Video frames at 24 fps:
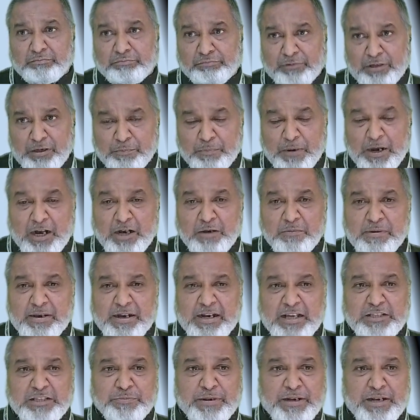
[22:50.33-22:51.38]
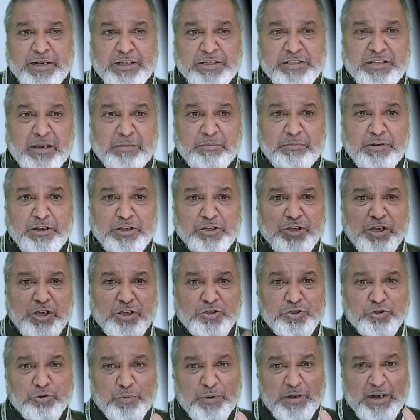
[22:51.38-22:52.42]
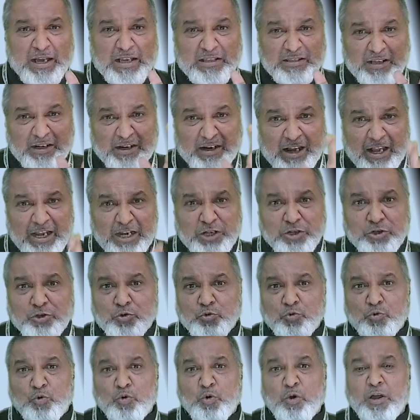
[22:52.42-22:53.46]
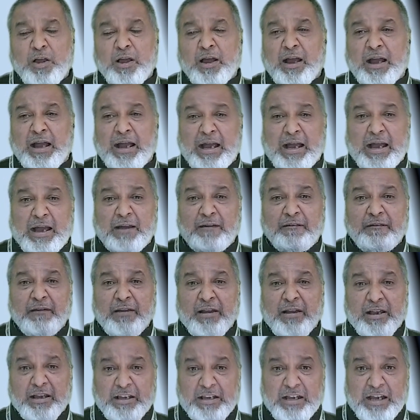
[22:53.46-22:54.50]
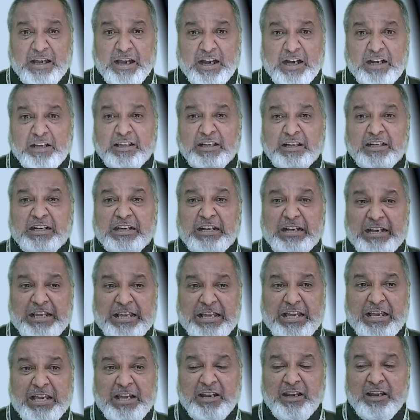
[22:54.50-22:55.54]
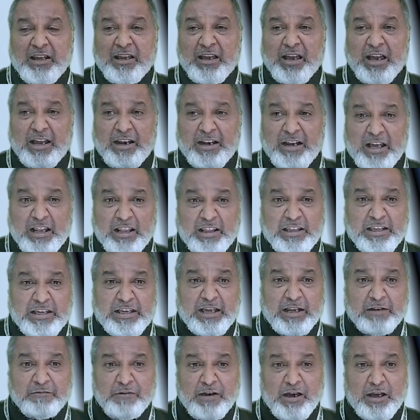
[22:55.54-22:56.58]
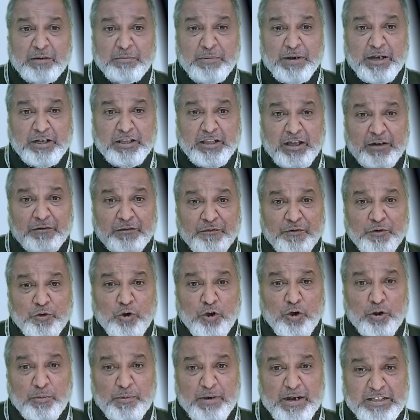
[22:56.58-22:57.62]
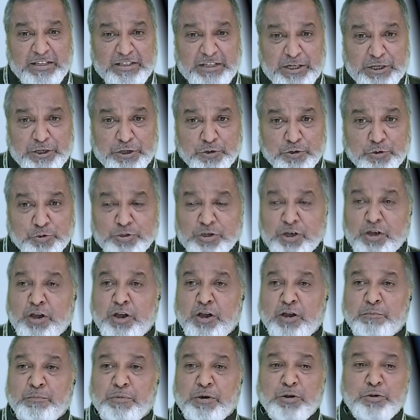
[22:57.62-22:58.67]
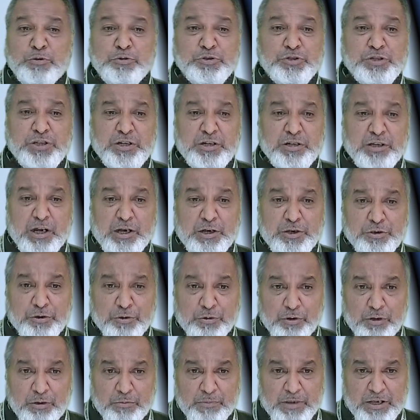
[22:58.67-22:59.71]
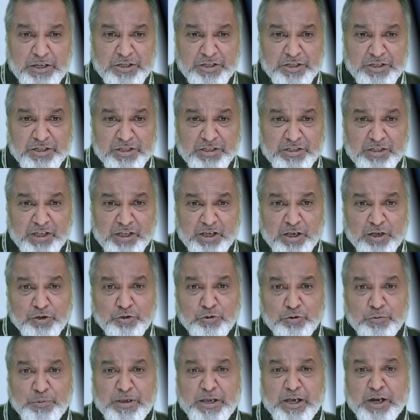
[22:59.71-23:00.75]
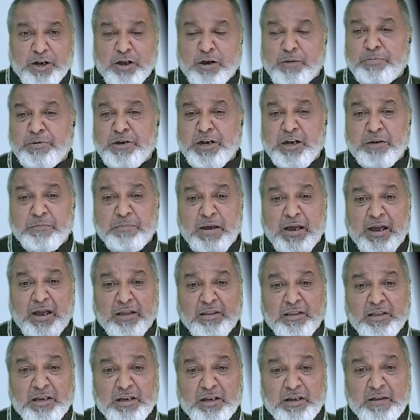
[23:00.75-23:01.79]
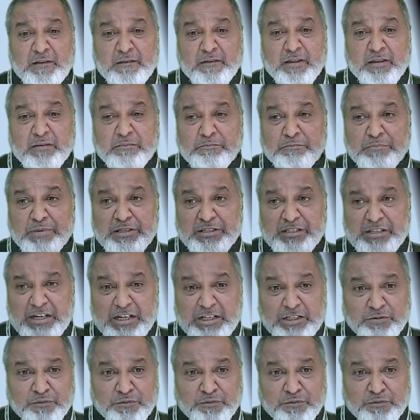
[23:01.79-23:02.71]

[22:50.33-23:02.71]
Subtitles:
department has been established. Consumer has a right to have get the clean and healthy environment. Therefore, government has introduced pollution control measures to be adopted by the business